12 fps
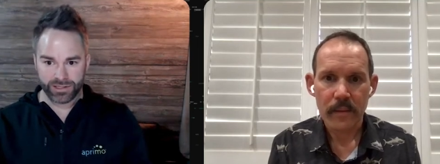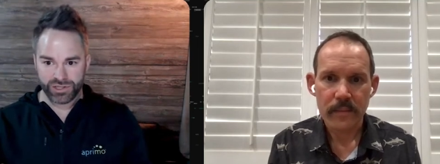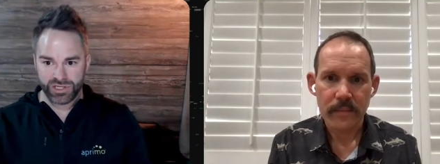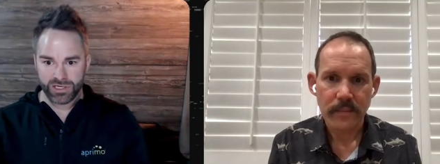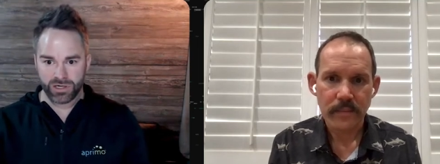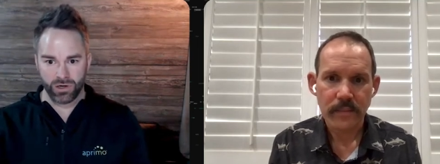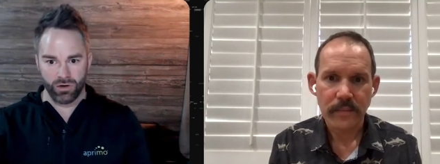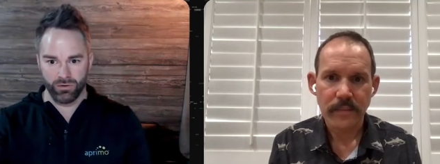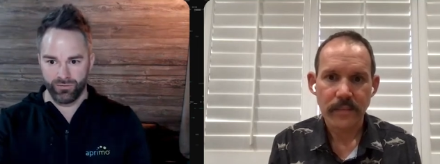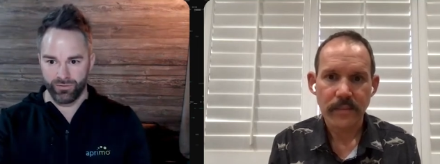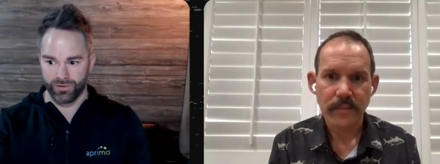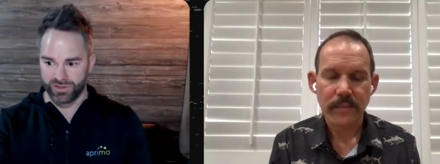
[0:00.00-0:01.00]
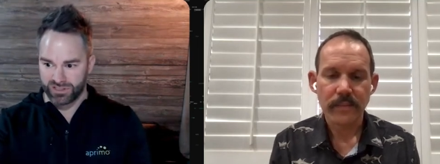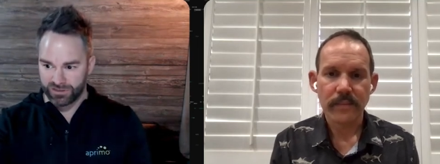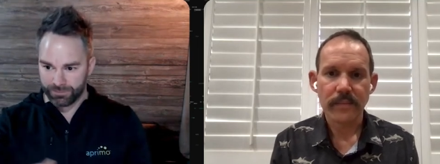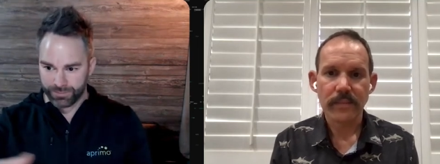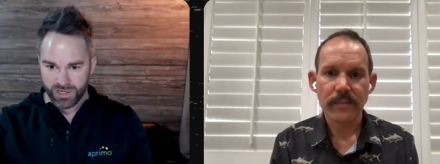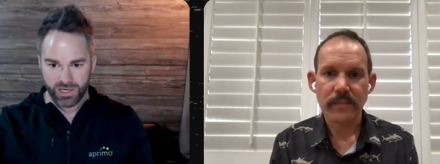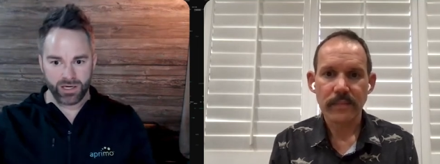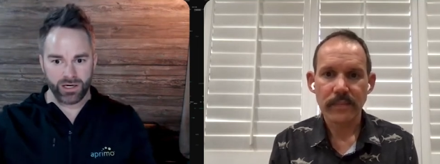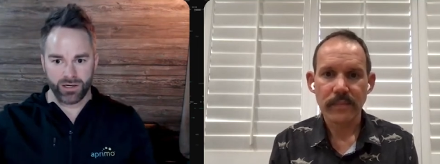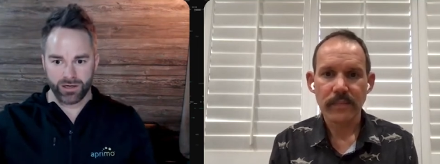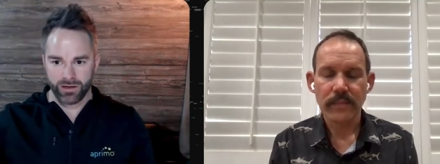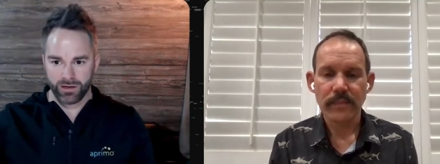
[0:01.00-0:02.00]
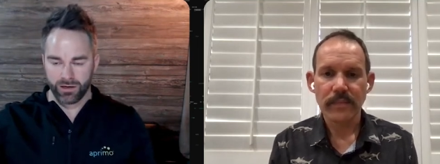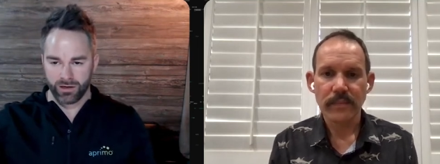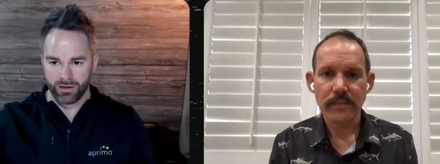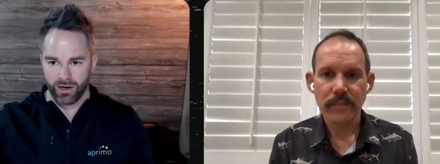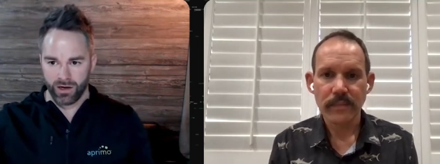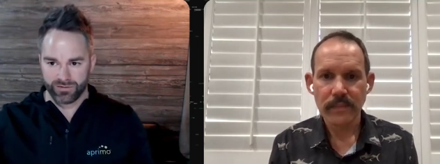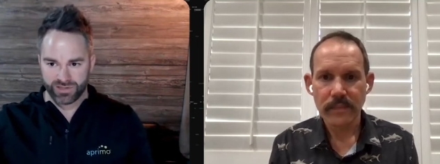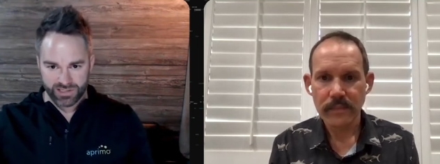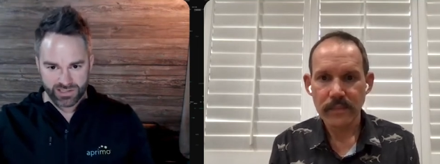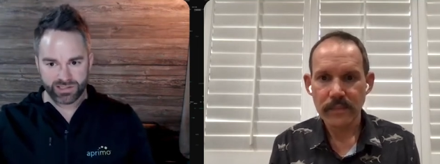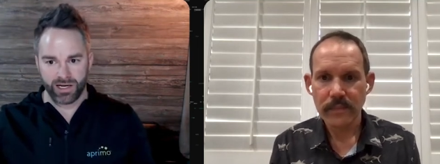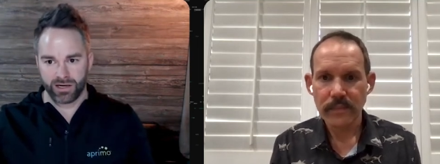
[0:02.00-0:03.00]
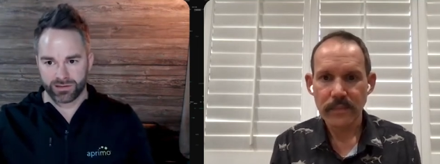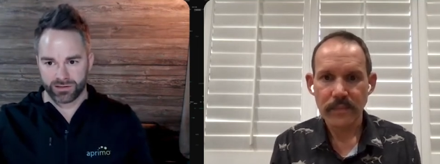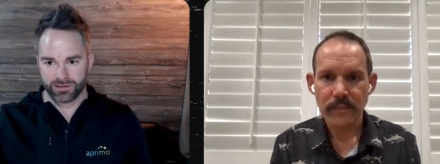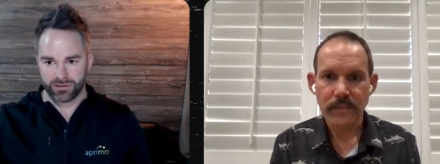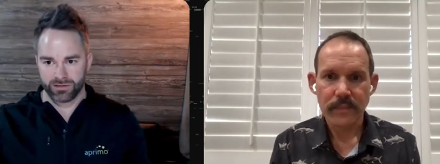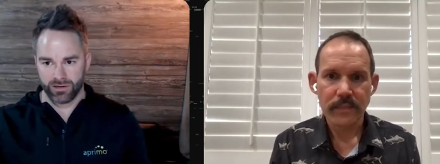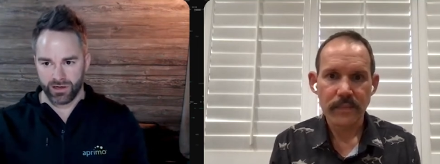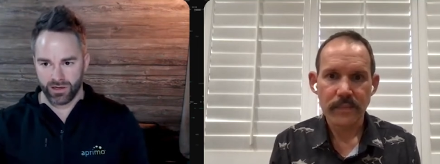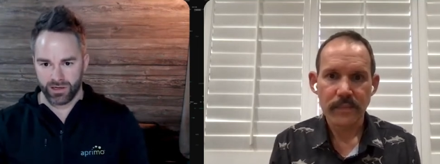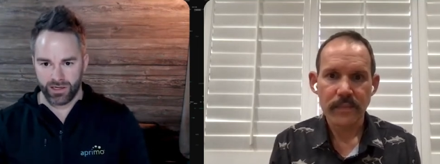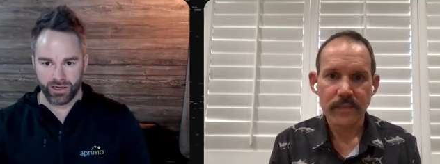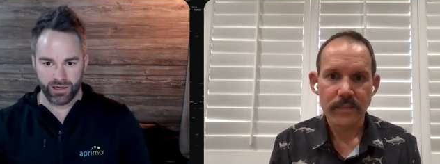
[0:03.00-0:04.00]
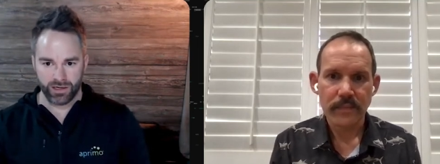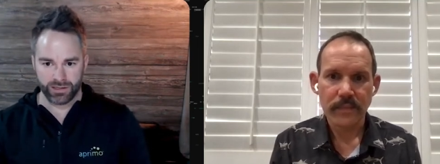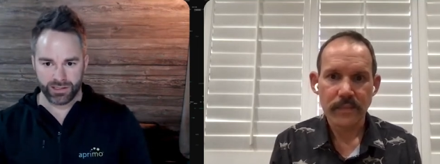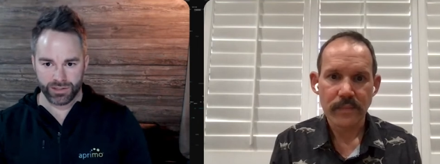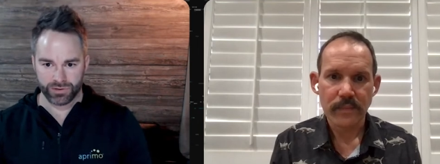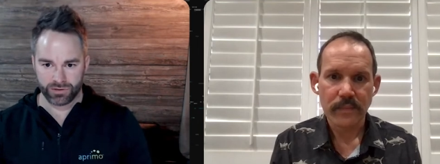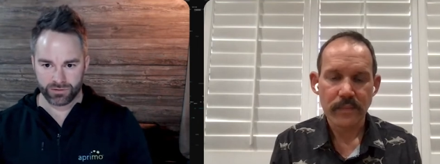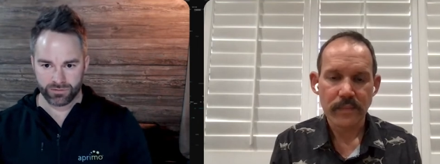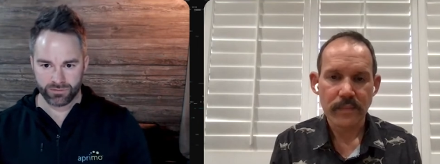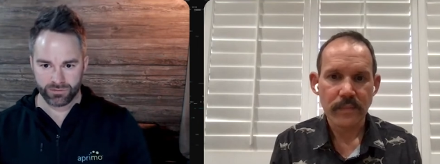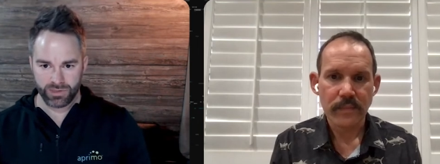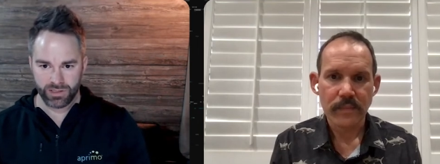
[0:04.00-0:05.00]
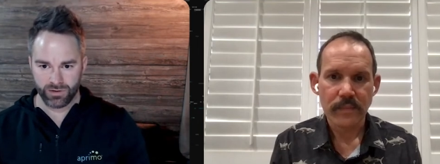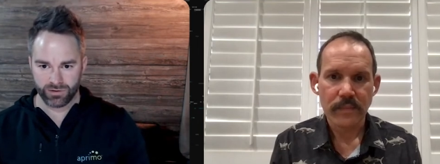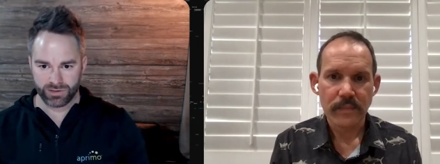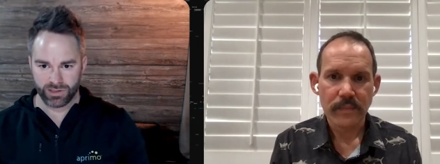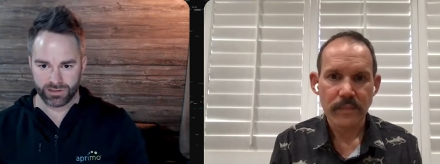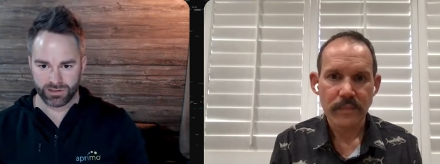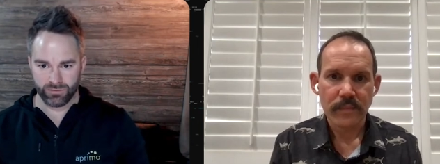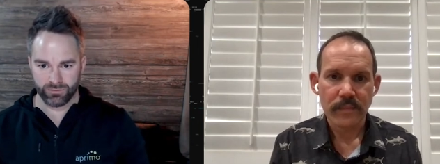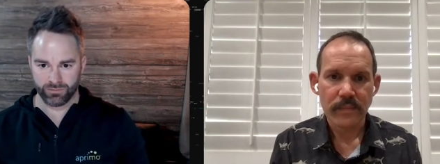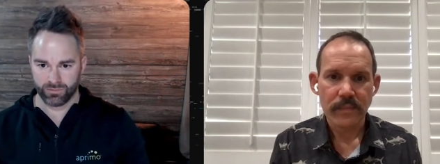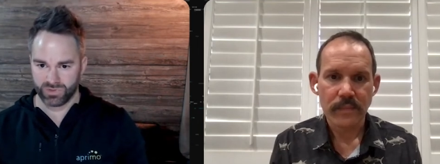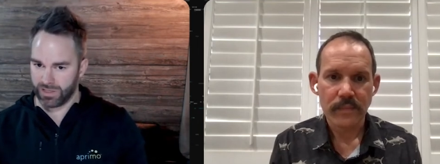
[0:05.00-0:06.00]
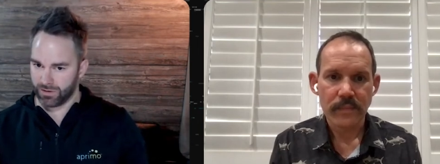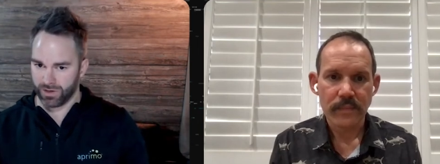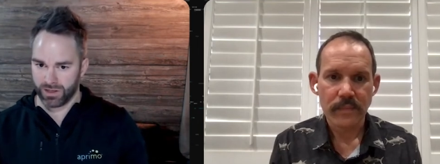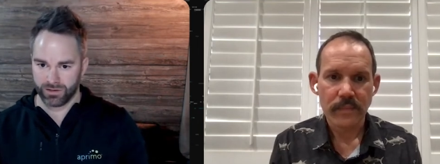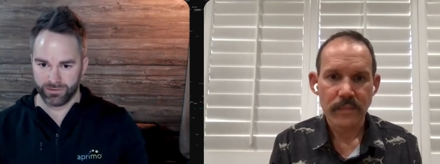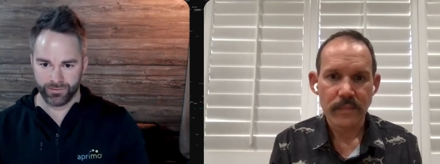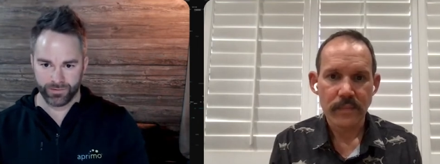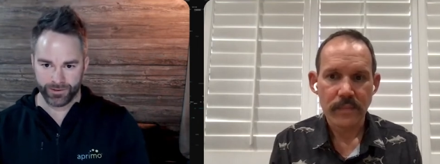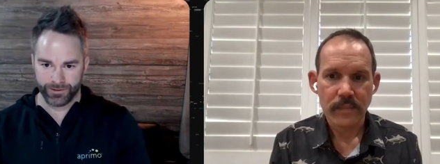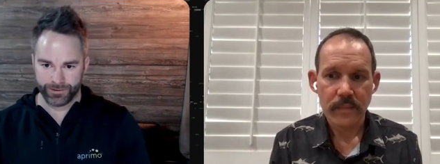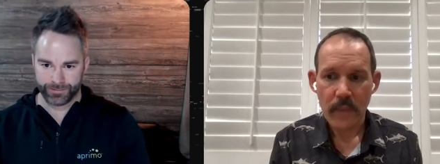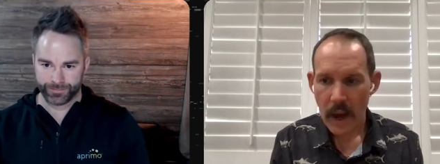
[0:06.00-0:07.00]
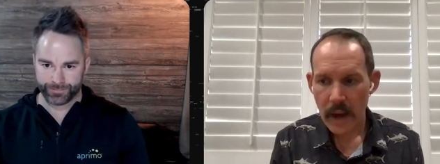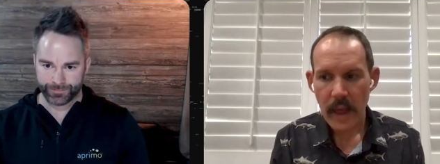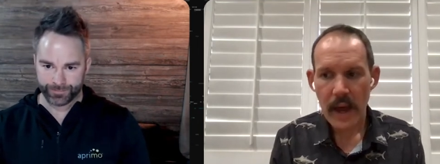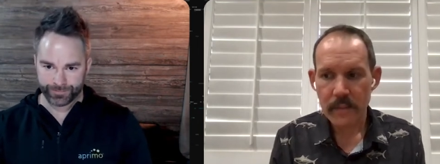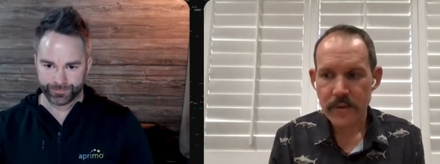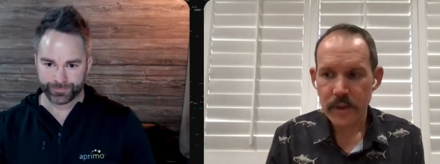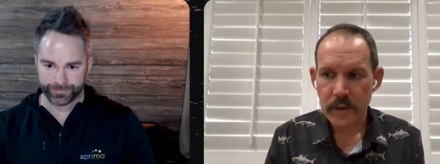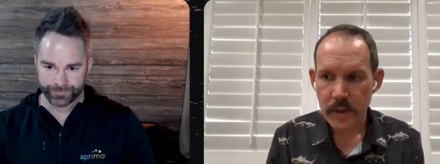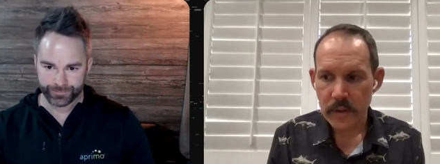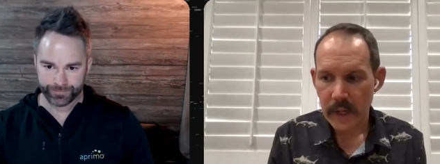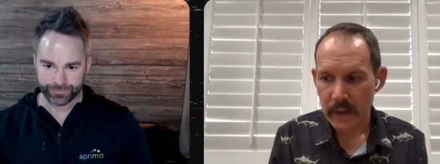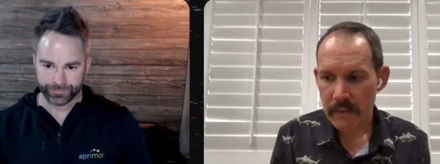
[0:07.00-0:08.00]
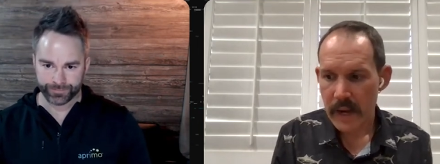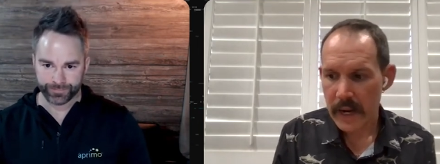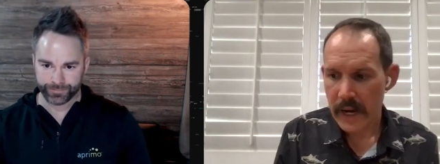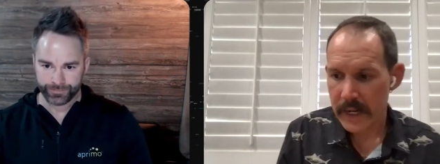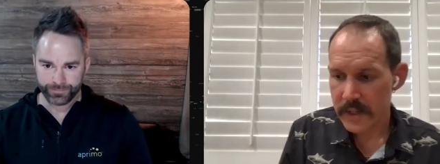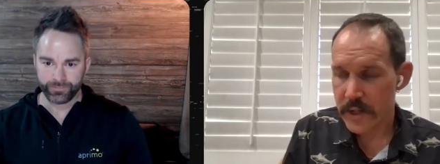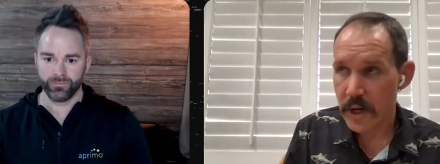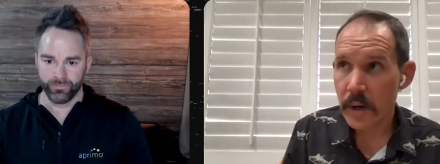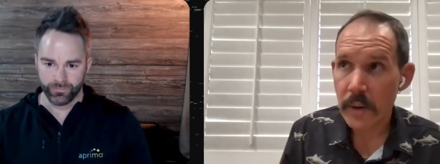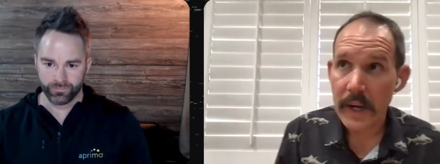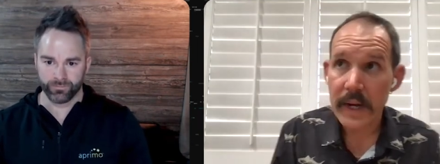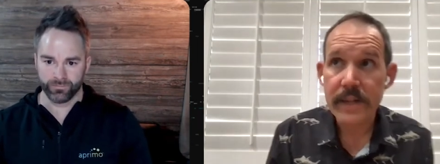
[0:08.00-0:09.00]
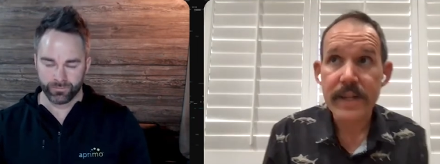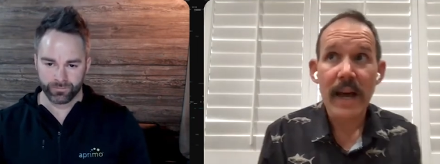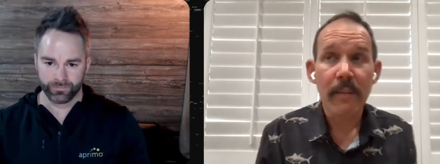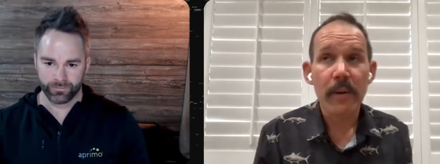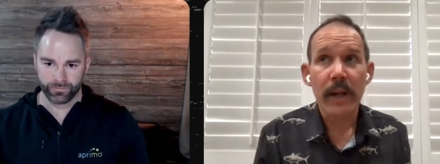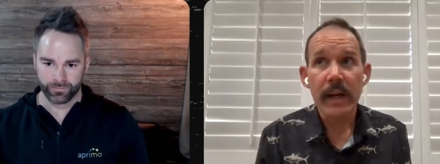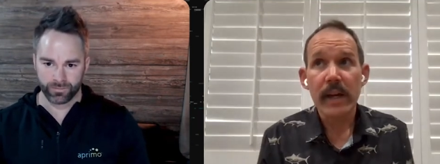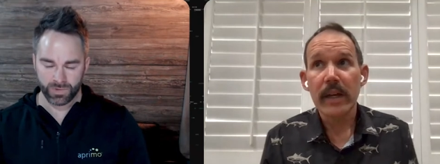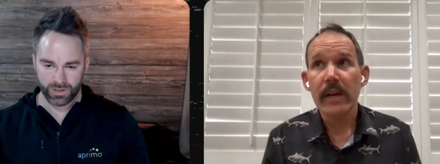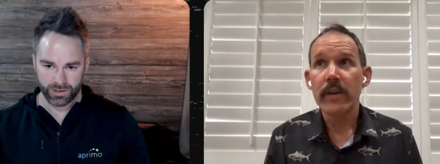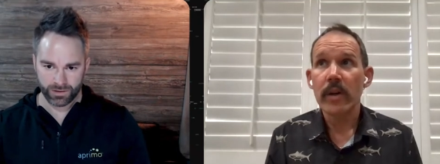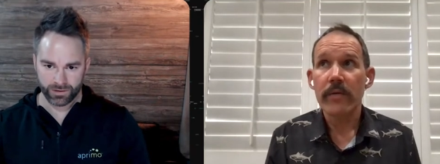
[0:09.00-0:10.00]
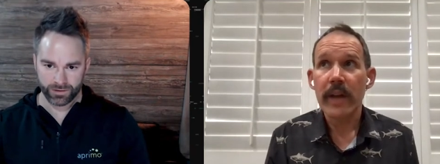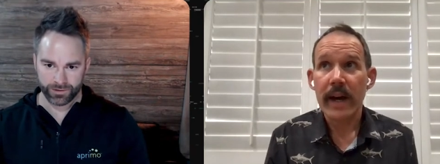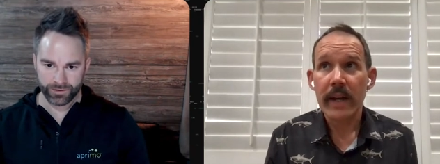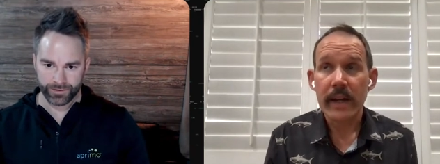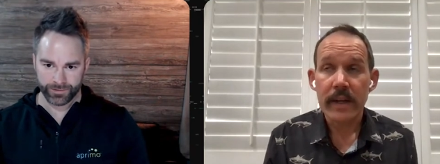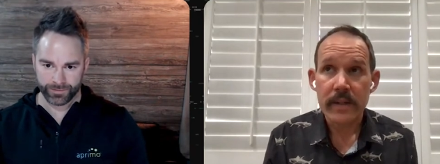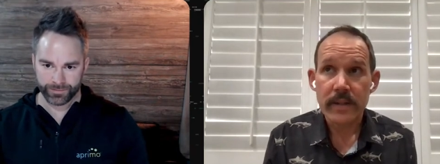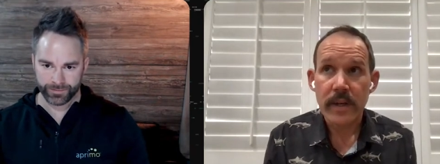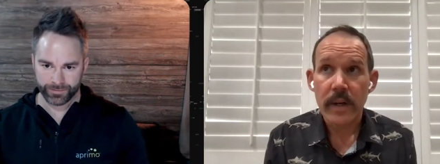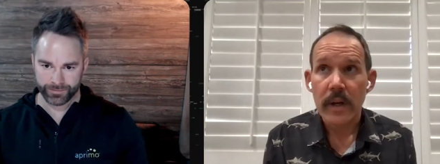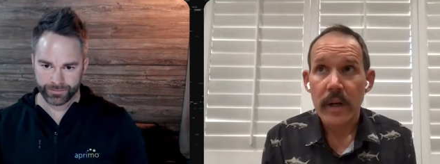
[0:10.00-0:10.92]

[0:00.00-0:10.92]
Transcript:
Speaker 1: the cheat code for the speed of success in a digital ecosystem.
Speaker 2: Is that right? Absolutely. And so an example I can give you of that is,